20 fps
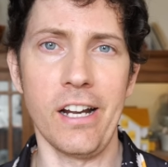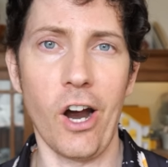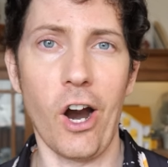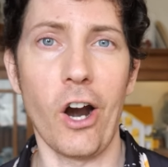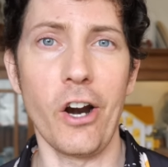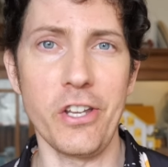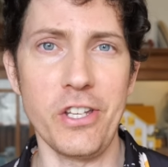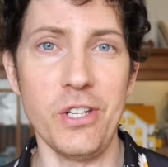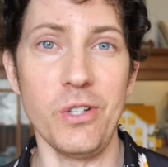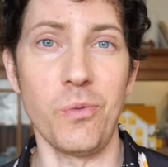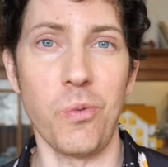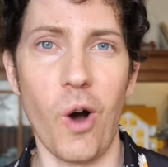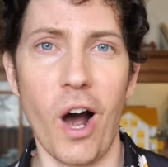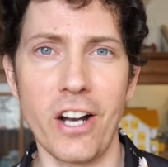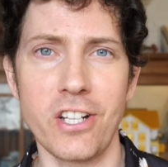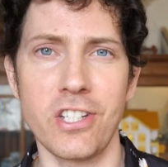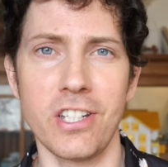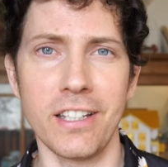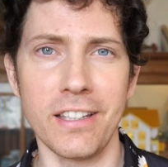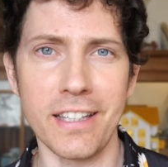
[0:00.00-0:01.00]
Are you
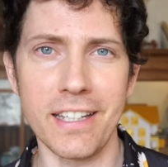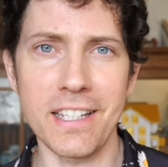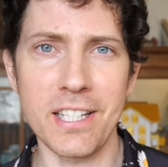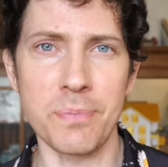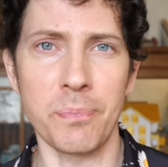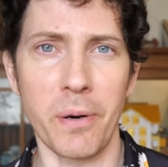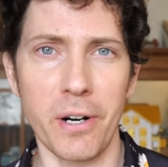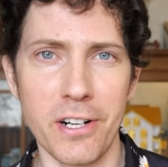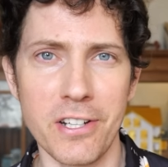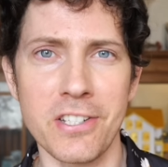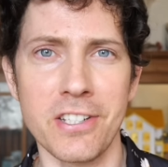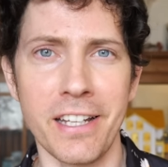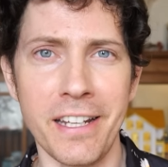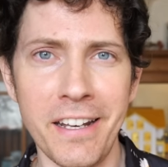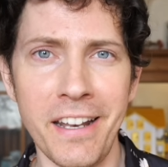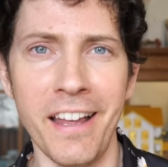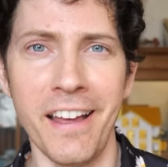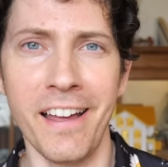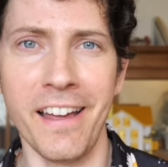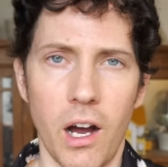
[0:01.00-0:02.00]
watching this
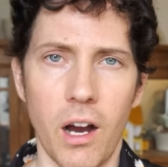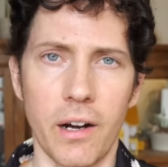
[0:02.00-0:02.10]
person?